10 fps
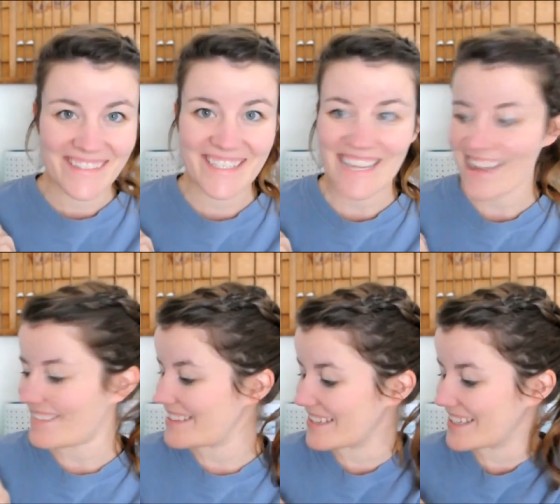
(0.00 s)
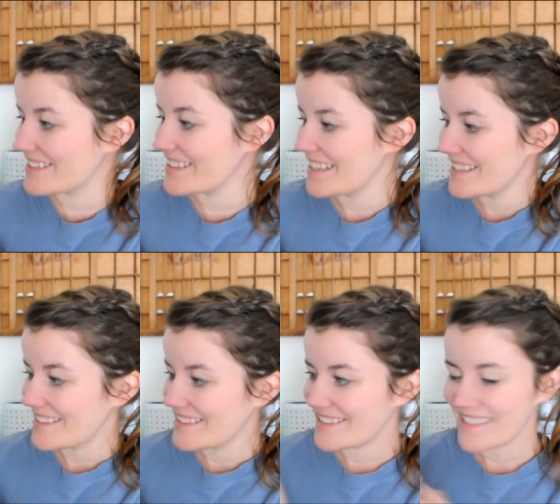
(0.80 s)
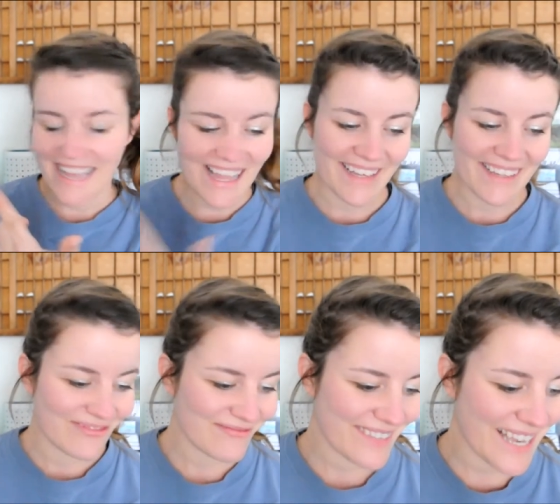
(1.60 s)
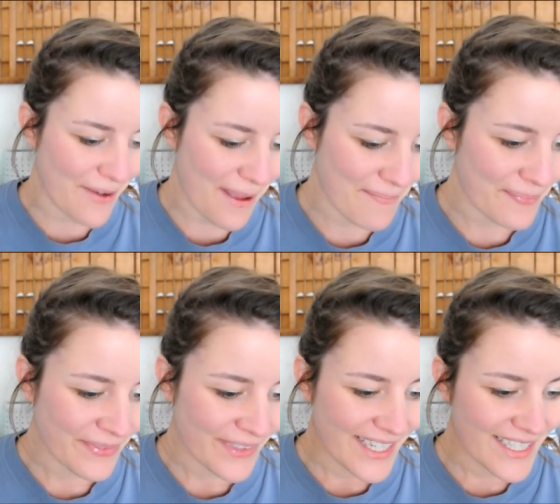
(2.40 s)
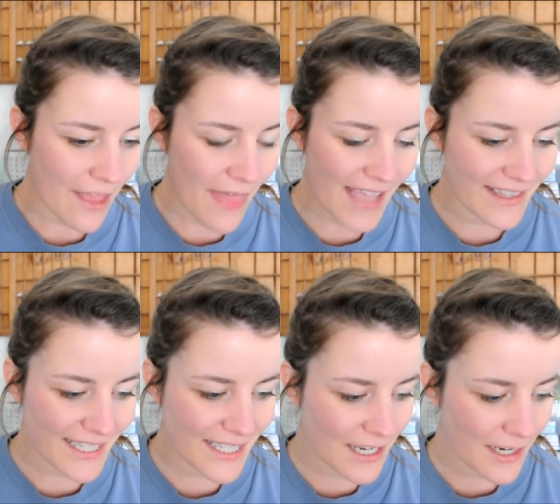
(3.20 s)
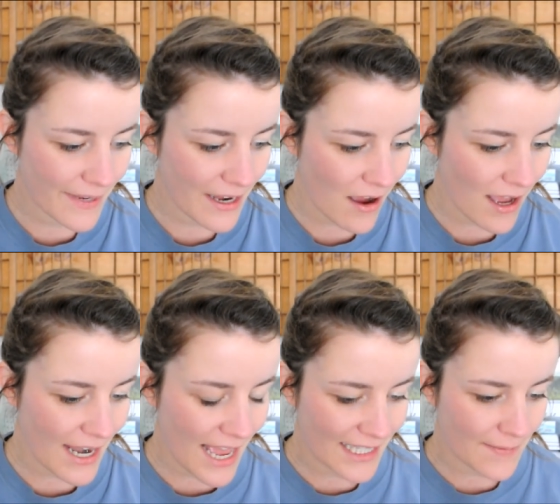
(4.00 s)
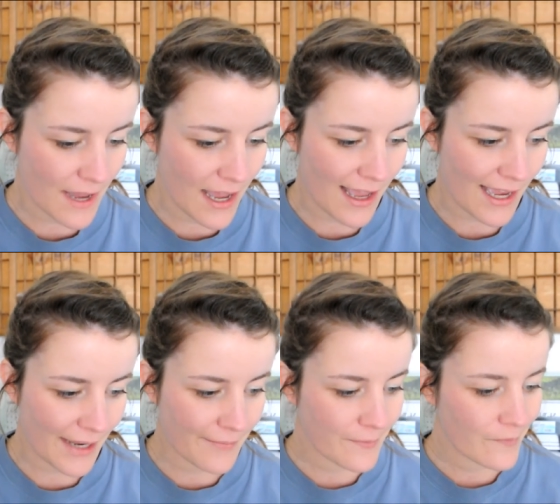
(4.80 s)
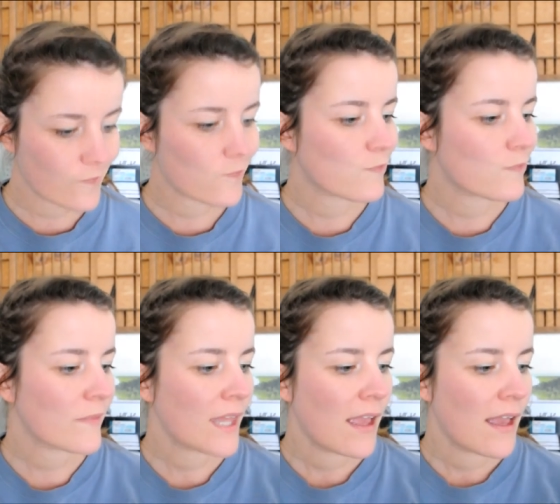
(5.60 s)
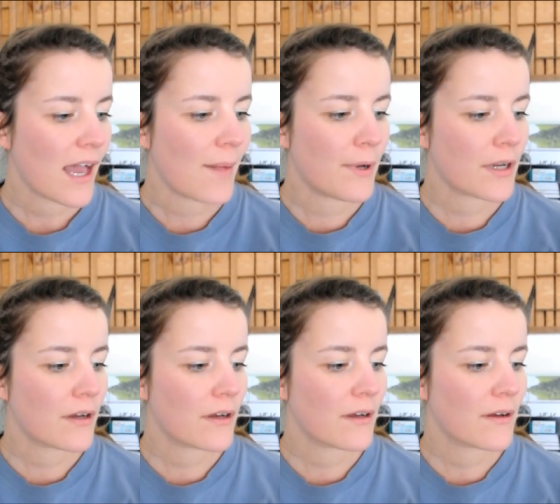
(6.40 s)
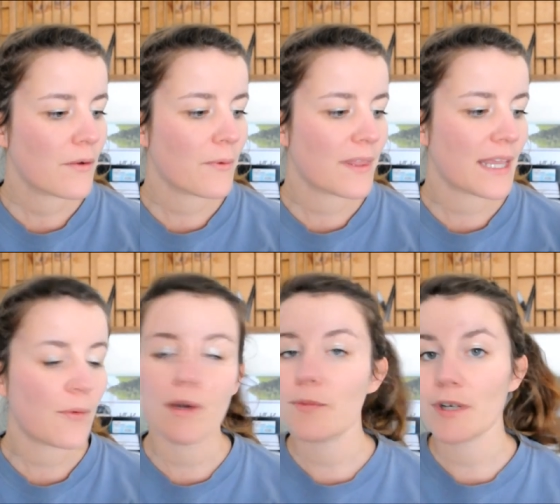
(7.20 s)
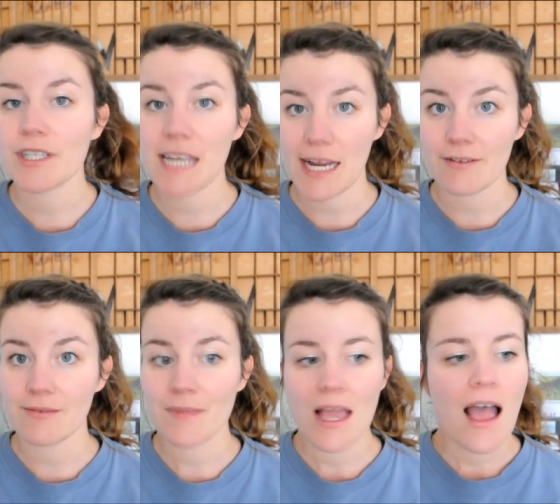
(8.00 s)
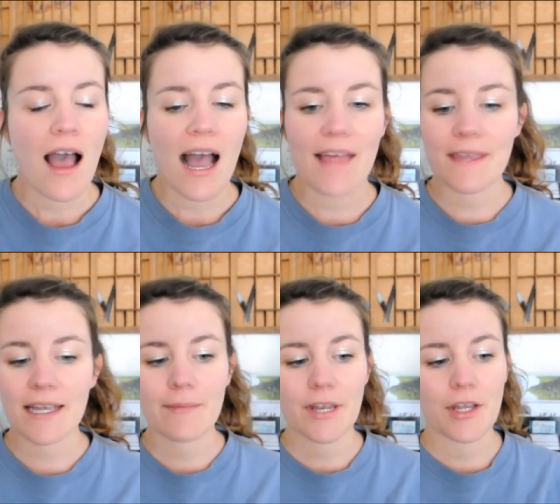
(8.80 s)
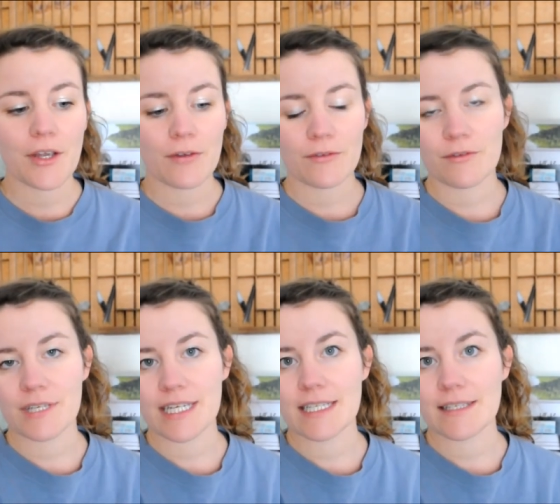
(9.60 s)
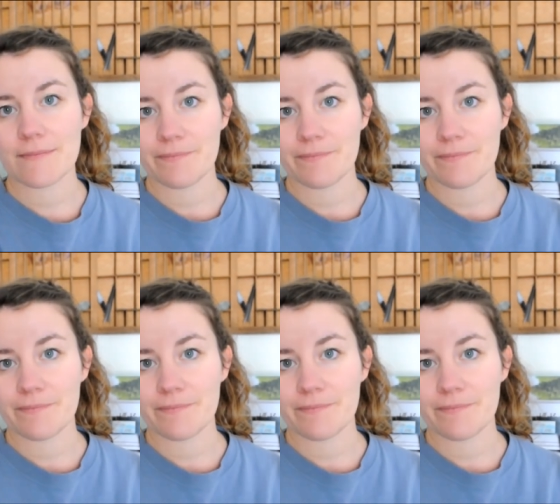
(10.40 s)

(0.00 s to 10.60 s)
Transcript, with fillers: know. we'll see how. I mean, I, anyway. So that this is going to be on as my, a book with a one-word title. I think I'm going to go through these